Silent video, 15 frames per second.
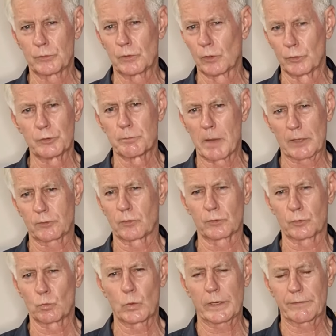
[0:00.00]
glute
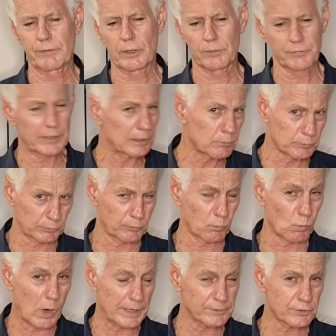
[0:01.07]
muscles and whatever. I think it was from
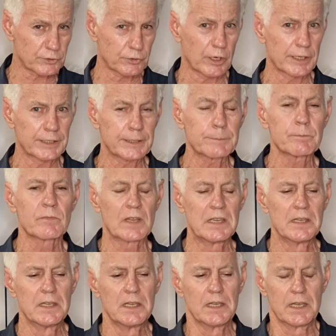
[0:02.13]
weights training.
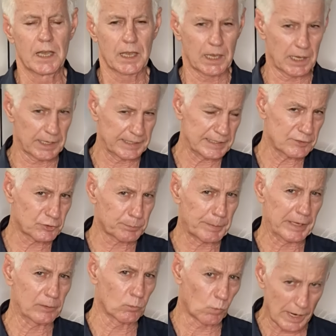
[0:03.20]
He
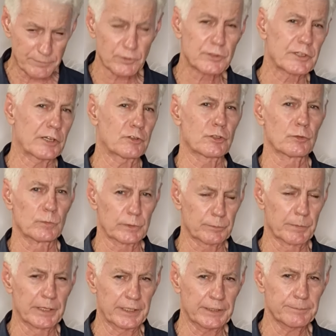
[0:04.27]
spent 1 session with
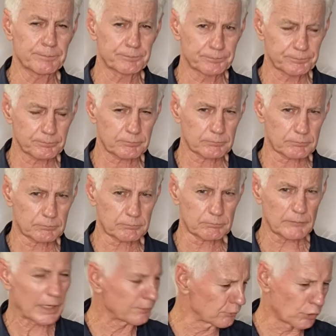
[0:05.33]
me,
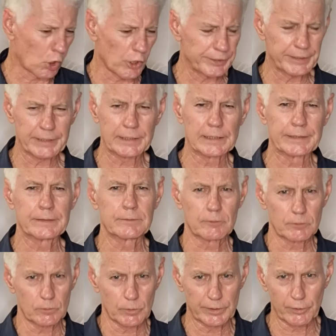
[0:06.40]
dry needling,
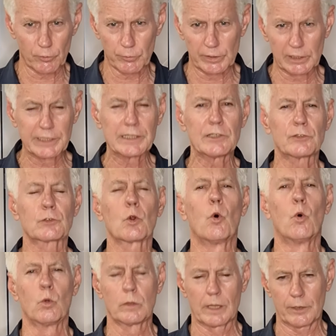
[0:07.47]
and I released
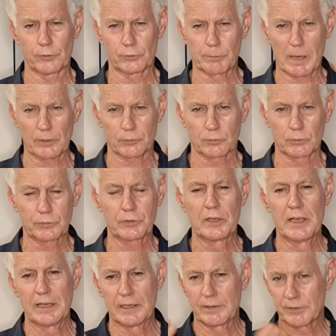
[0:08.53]
all those muscles.
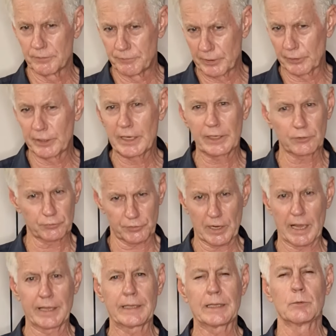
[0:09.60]
The very next
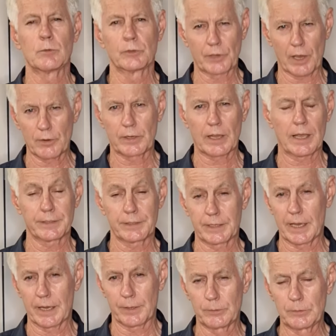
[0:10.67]
day he was okay to
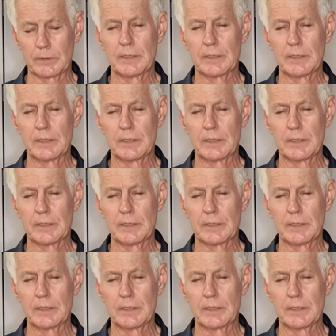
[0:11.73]
go.